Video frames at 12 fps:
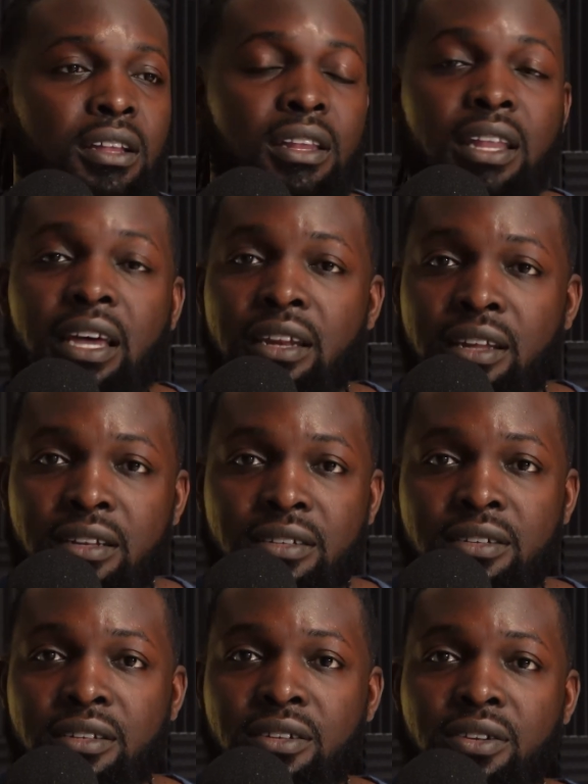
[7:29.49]
lend
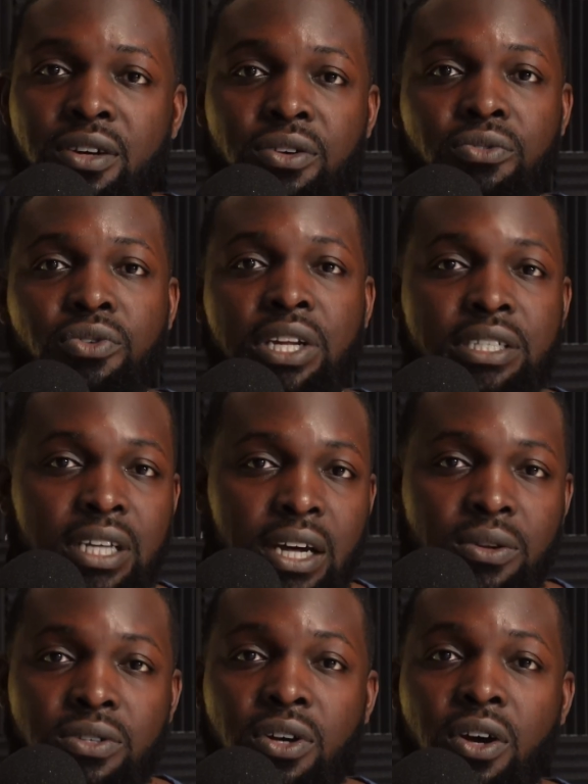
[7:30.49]
it. Reach
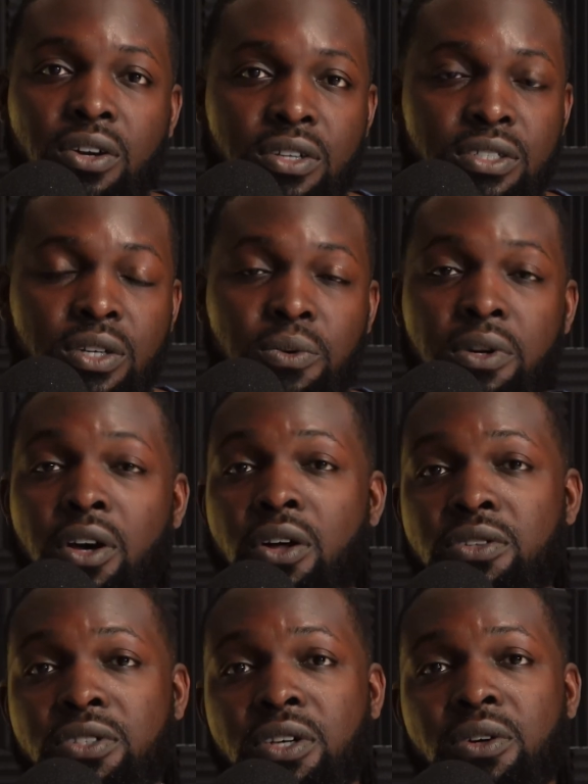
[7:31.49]
out, talk to someone.
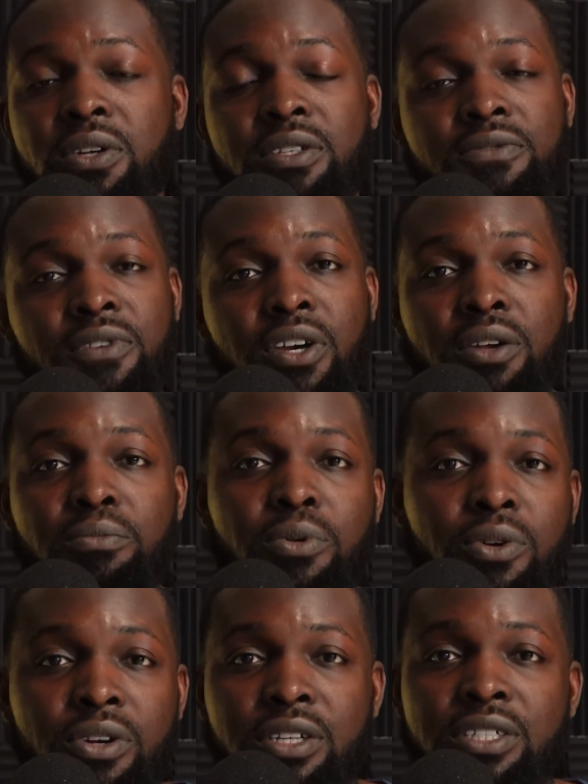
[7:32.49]
Also, it is very
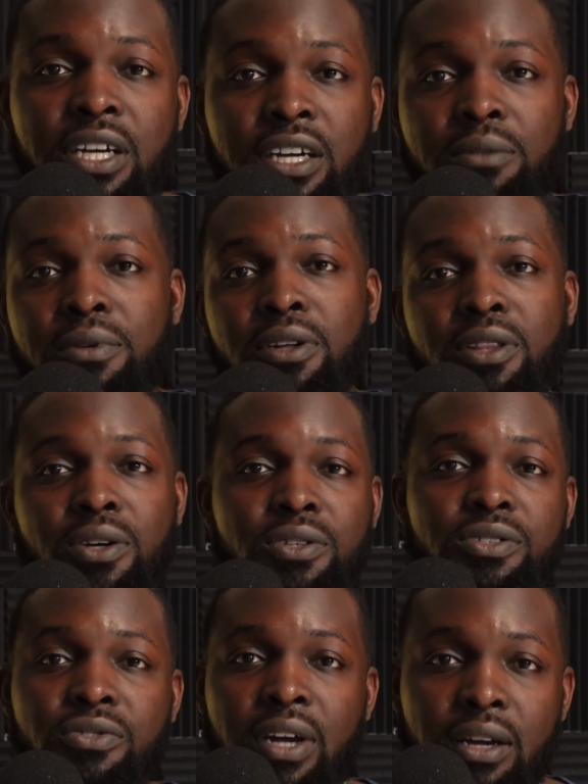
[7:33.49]
important to check up on
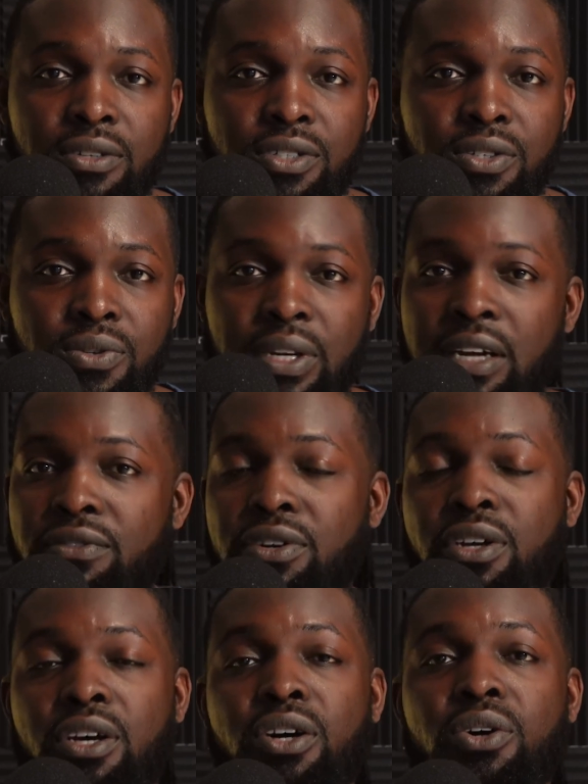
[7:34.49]
those around you. You never
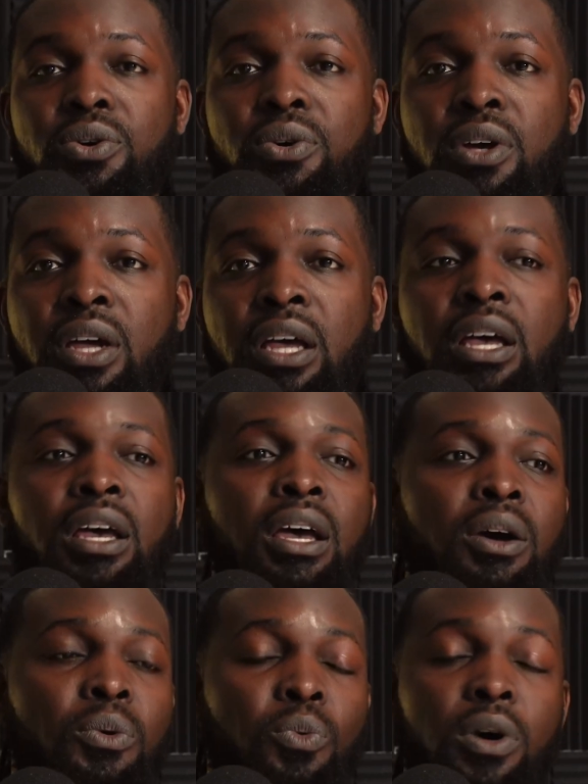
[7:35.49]
know
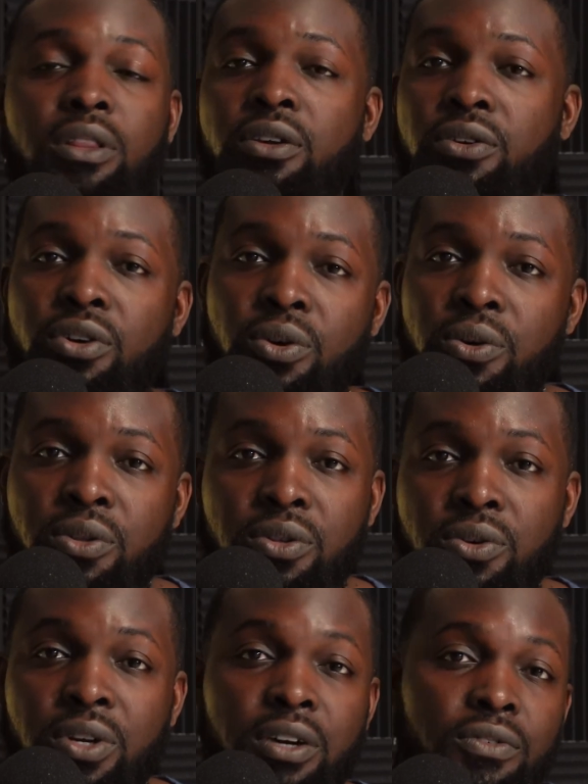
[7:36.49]
what they're going through.
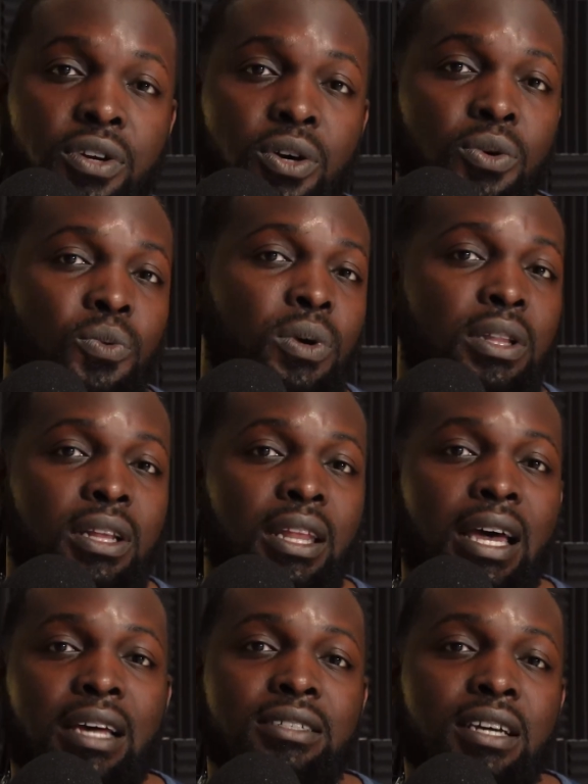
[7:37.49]
You never know when the
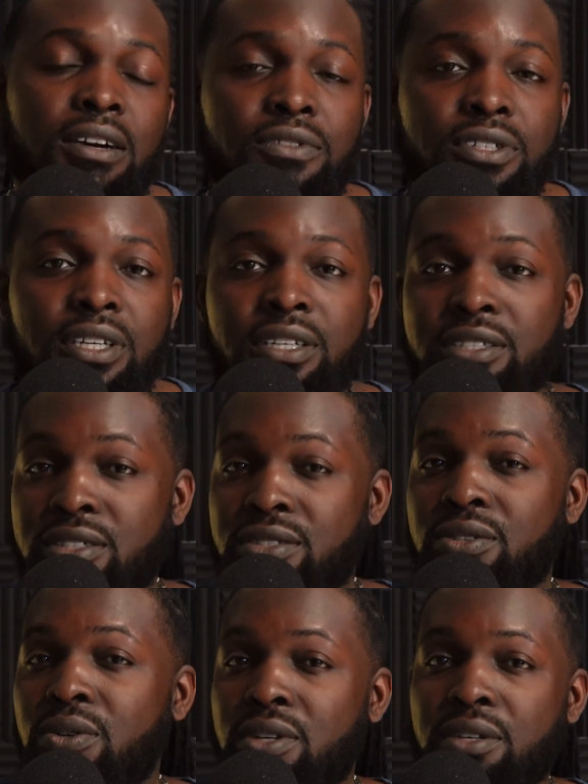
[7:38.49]
last conversation is
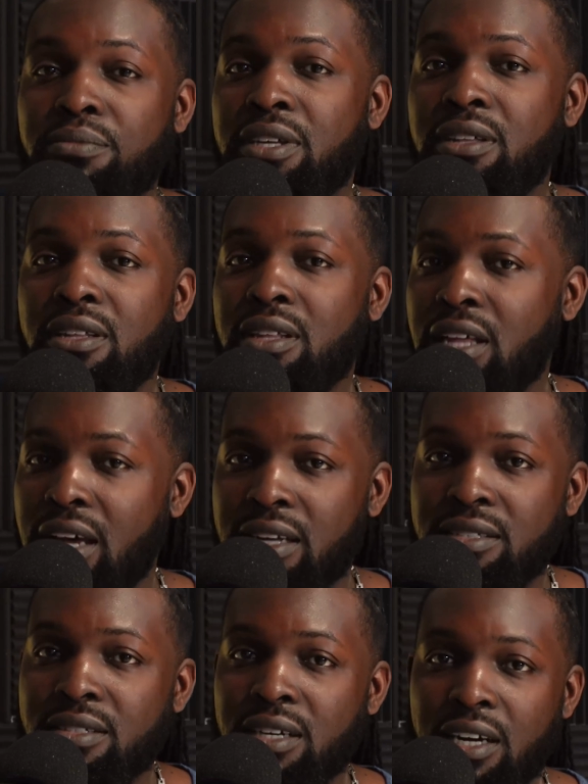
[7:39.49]
going to be the
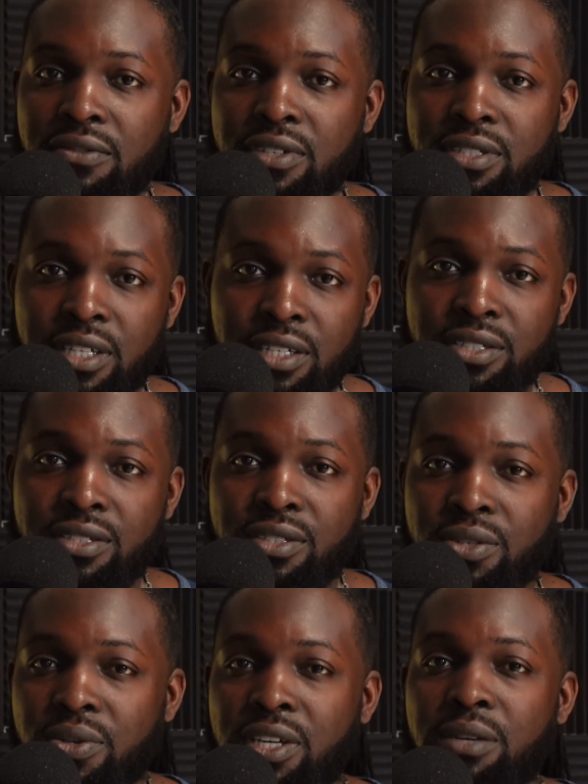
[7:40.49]
last conversation.
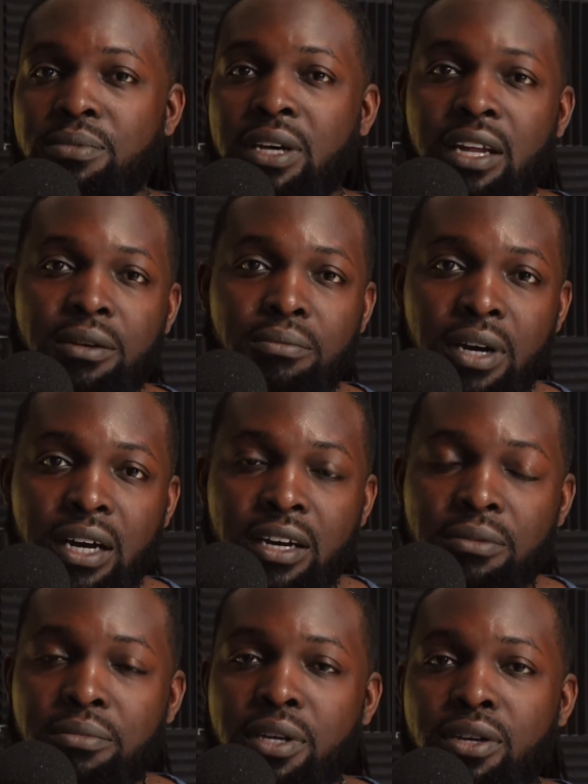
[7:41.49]
So keep that in mind
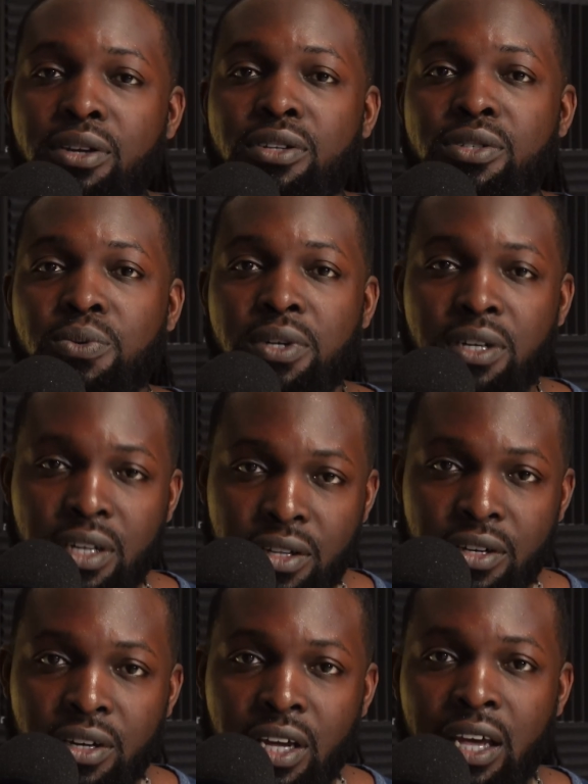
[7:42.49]
and be good to one another.